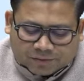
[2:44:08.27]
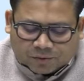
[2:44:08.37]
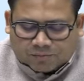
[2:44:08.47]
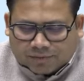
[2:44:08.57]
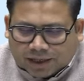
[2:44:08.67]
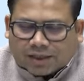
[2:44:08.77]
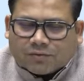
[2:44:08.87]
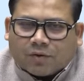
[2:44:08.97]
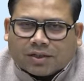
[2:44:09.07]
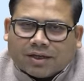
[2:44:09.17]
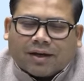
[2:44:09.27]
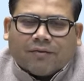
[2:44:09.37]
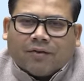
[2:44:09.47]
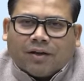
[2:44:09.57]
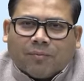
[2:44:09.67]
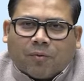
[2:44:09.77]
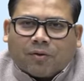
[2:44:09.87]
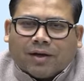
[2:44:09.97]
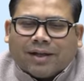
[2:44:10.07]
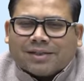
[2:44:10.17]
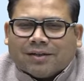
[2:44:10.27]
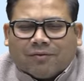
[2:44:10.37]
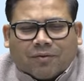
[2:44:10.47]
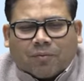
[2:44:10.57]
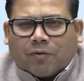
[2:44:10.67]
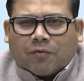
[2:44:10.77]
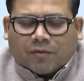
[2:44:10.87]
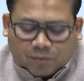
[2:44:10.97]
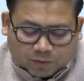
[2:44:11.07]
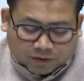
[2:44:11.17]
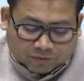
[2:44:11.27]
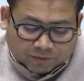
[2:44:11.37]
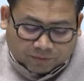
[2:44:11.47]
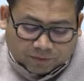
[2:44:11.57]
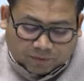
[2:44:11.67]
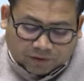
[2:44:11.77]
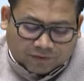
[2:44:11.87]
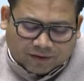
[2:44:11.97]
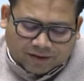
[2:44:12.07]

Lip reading: So that is what is again very important, less than 1.5, more than 1.5.